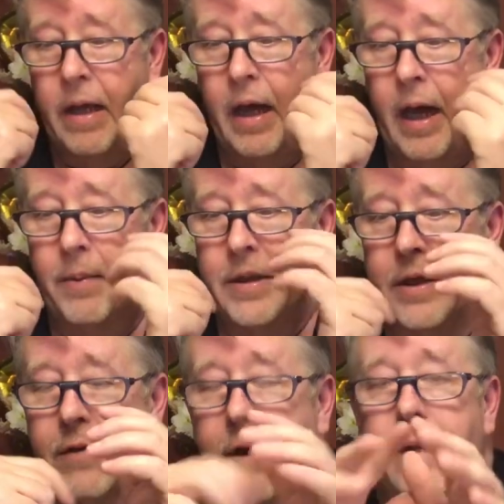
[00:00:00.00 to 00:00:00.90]
I'm going to
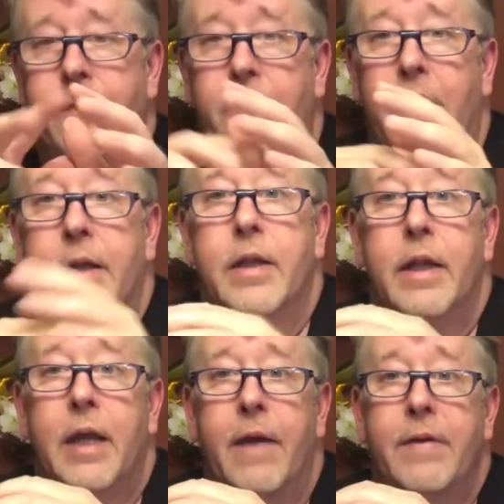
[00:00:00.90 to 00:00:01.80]
tell you right up front,
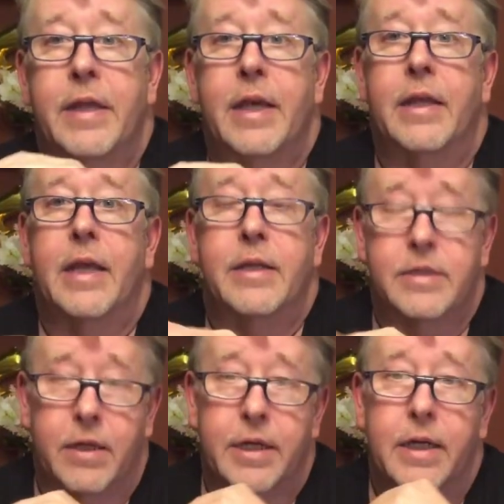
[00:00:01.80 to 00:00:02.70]
everything they
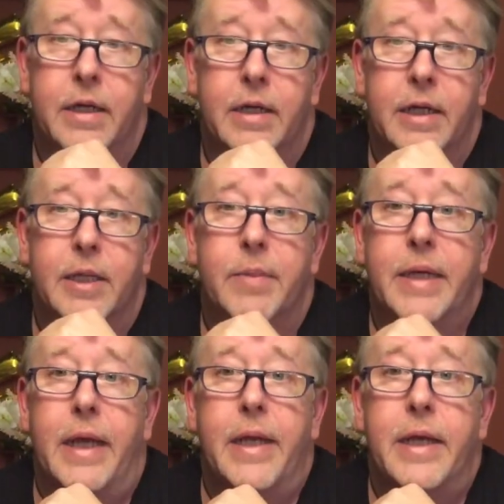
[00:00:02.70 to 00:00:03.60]
tell you at the
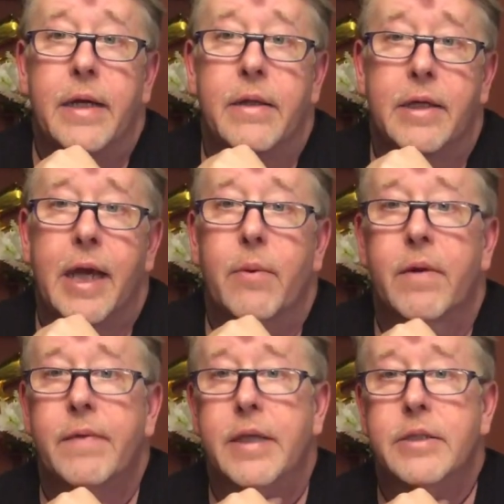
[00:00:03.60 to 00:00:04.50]
beginning of the K1
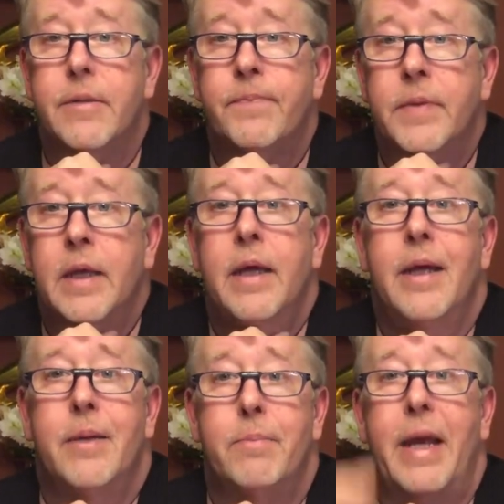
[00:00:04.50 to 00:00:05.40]
visa,
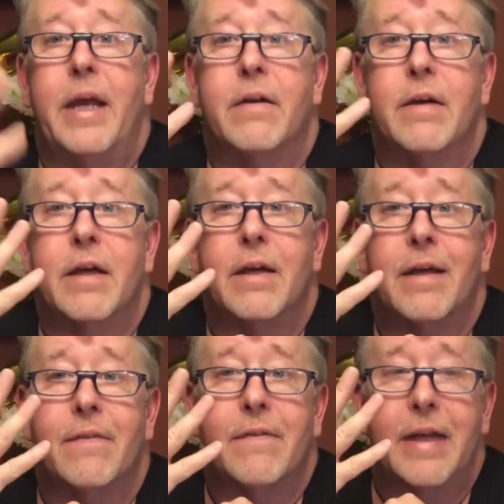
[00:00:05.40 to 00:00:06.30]
make
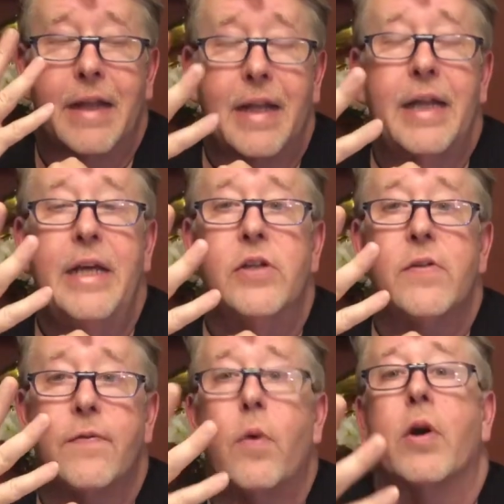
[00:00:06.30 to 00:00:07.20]
at least
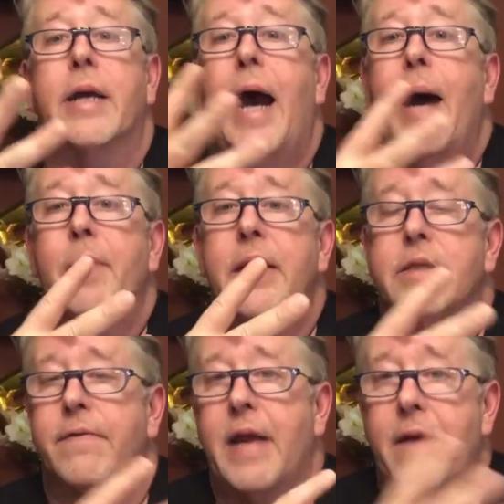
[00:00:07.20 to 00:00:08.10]
4 copies
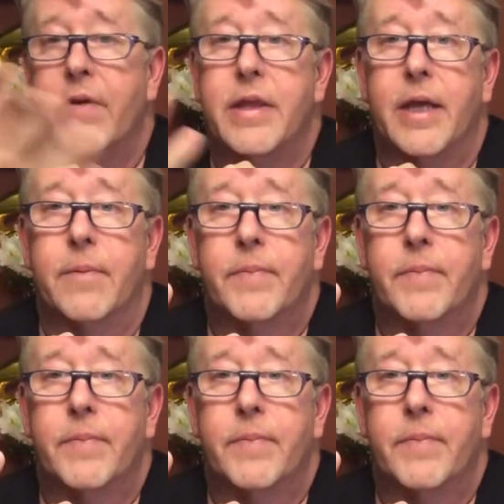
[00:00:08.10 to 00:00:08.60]
of everything.